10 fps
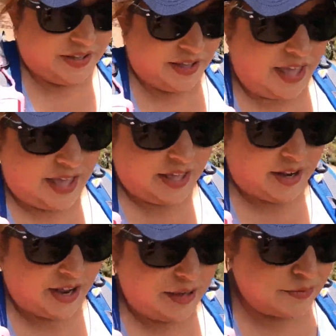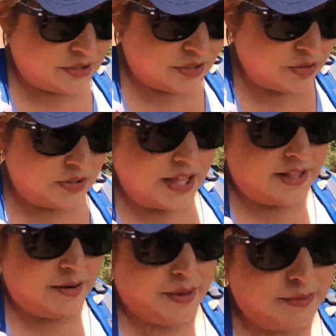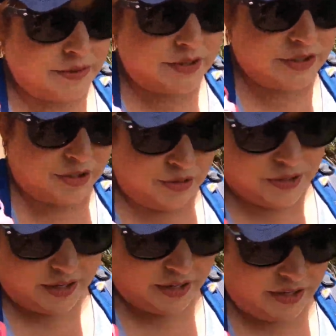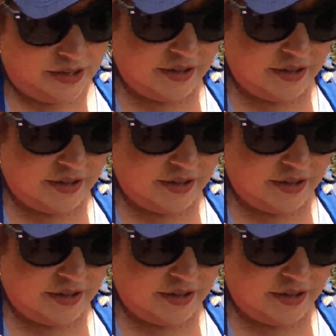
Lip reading: And I'm just so glad that I'm able to do it.